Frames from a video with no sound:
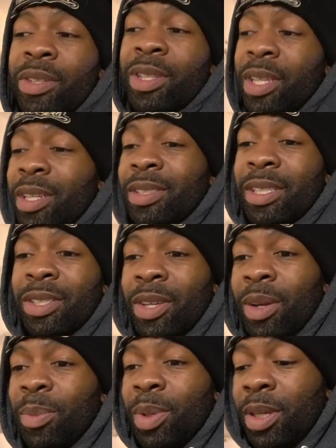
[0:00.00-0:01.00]
things. It's
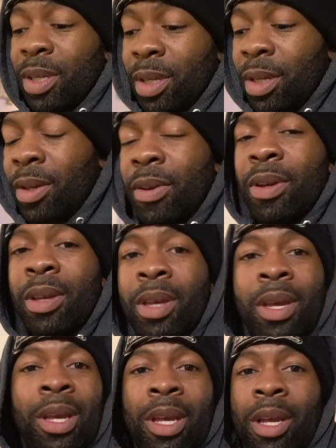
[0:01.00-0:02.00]
gonna be
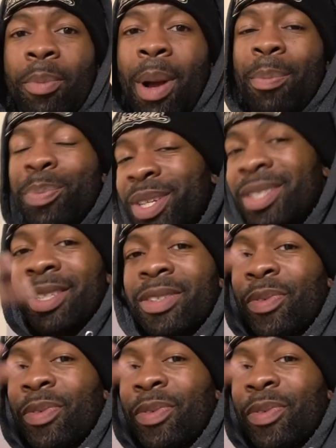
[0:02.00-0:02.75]
my business,